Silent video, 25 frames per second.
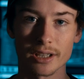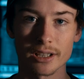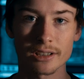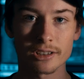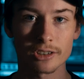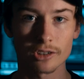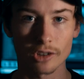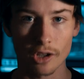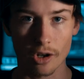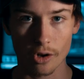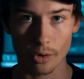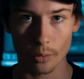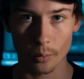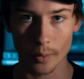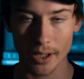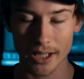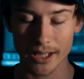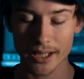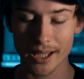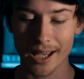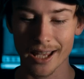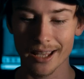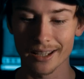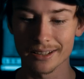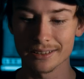this long
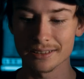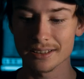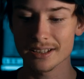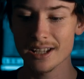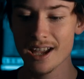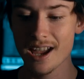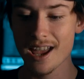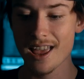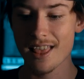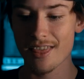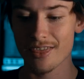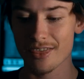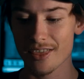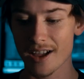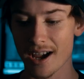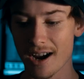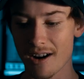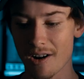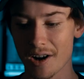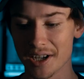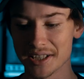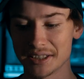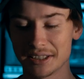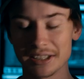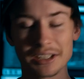weekend
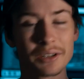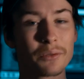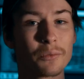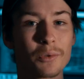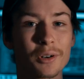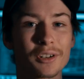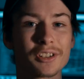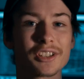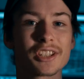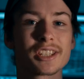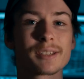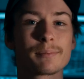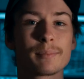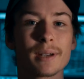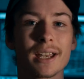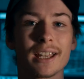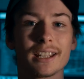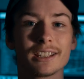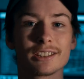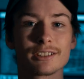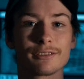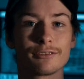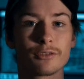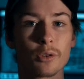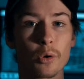that I didn't want to
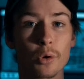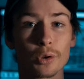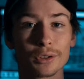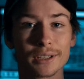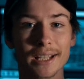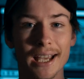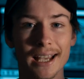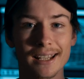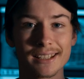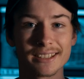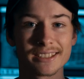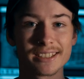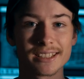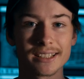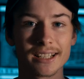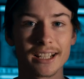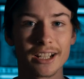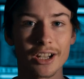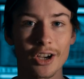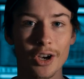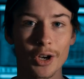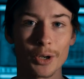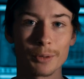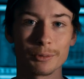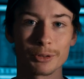spend 4 days
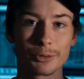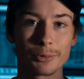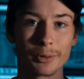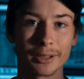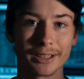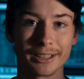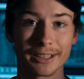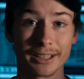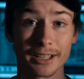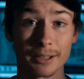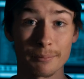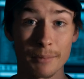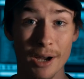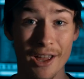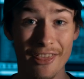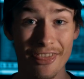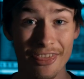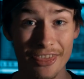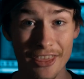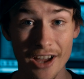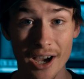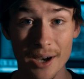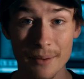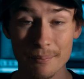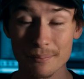sitting at home twiddling my
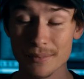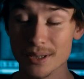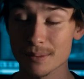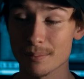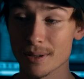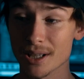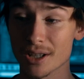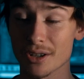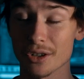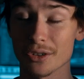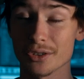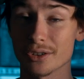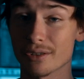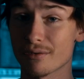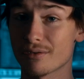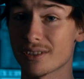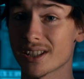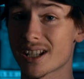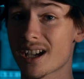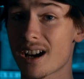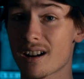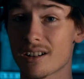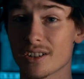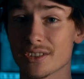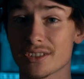thumbs because of
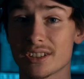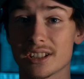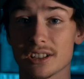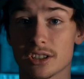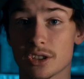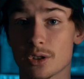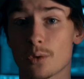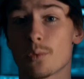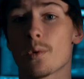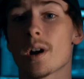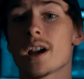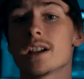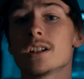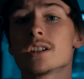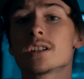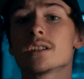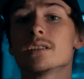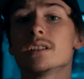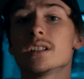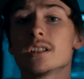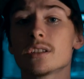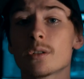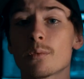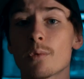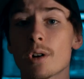the current
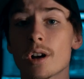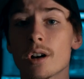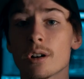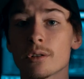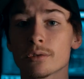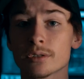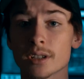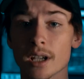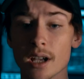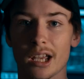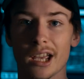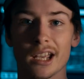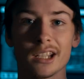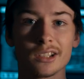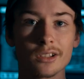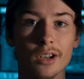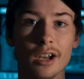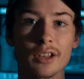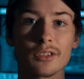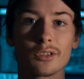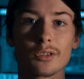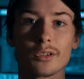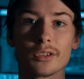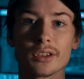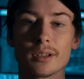situation in the world. And
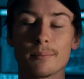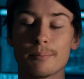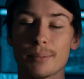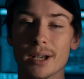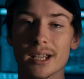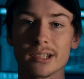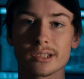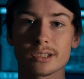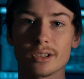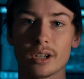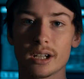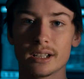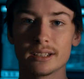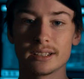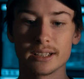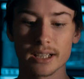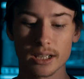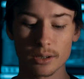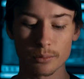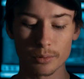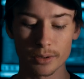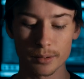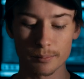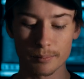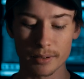I thought the best
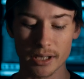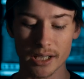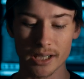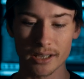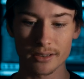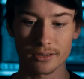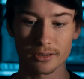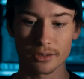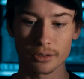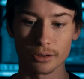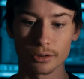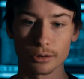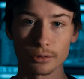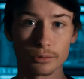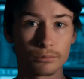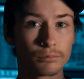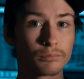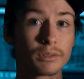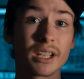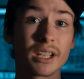idea would be to